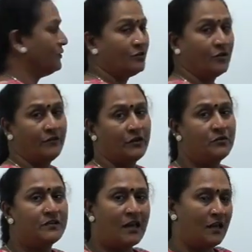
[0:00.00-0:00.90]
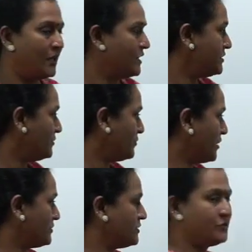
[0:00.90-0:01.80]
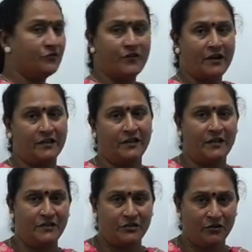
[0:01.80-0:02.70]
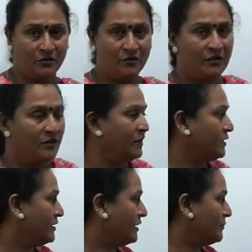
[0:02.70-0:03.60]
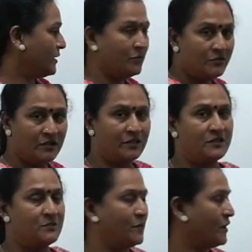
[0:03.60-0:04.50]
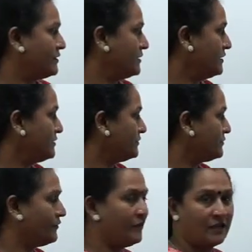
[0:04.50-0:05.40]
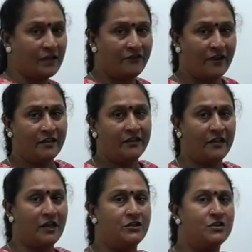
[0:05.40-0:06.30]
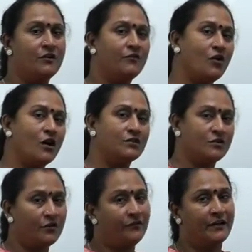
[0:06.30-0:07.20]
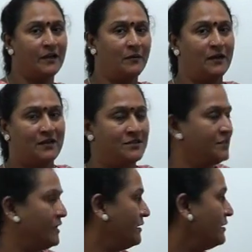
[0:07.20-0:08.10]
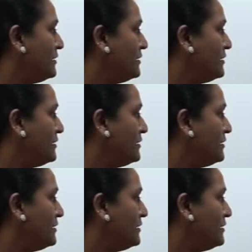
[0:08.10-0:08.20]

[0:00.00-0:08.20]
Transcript: So we use the alligation process to find the ratio. Here by using this process, so we can find the ratio of cost of table and chair.